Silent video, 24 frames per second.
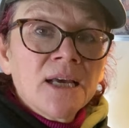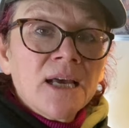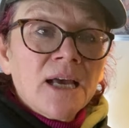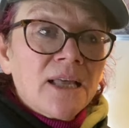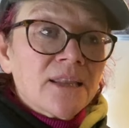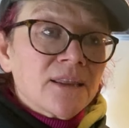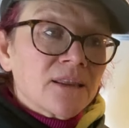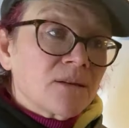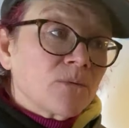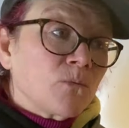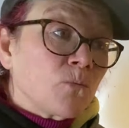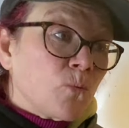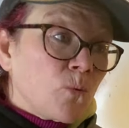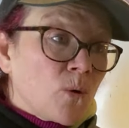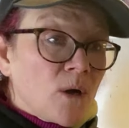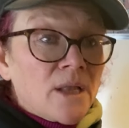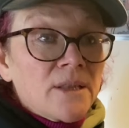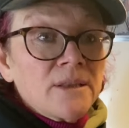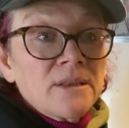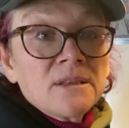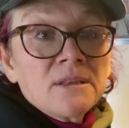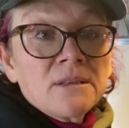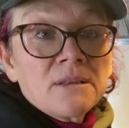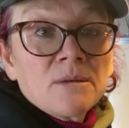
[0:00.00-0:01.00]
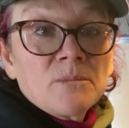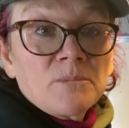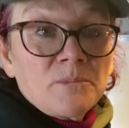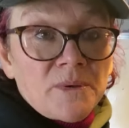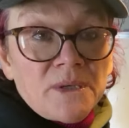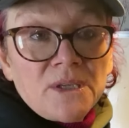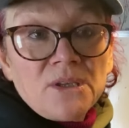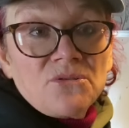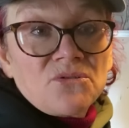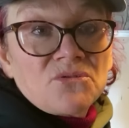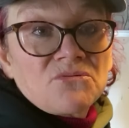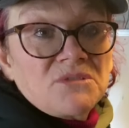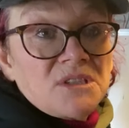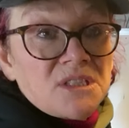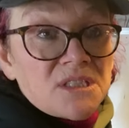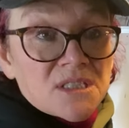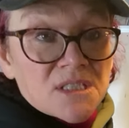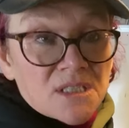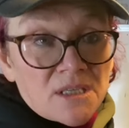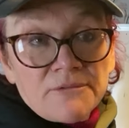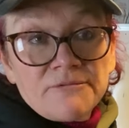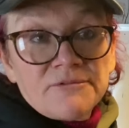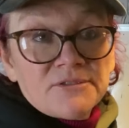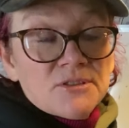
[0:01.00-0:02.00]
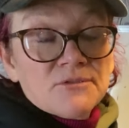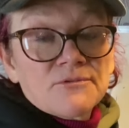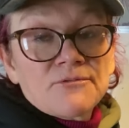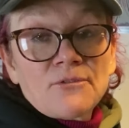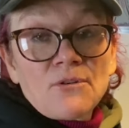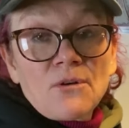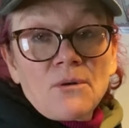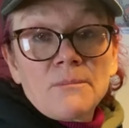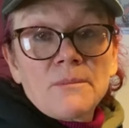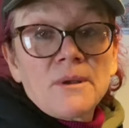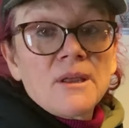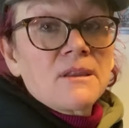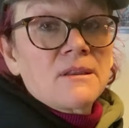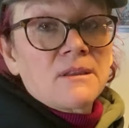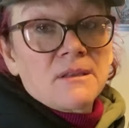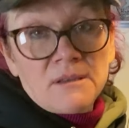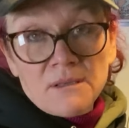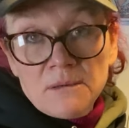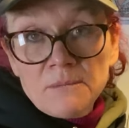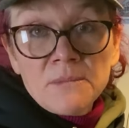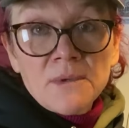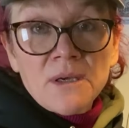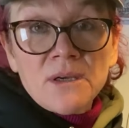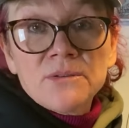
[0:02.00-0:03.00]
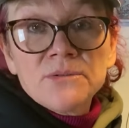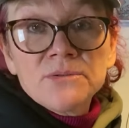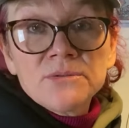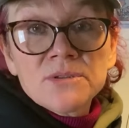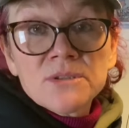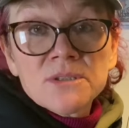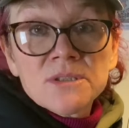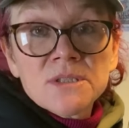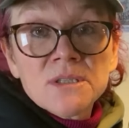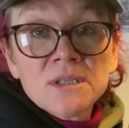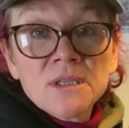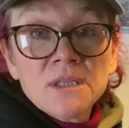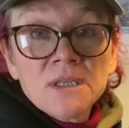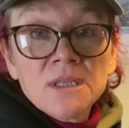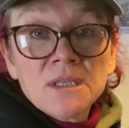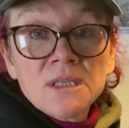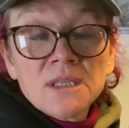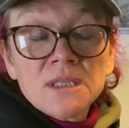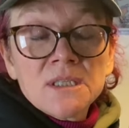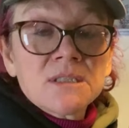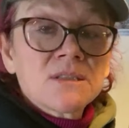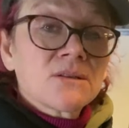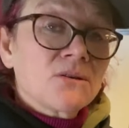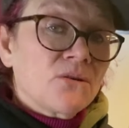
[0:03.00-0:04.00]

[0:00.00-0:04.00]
And the one that P3 suffers from the most is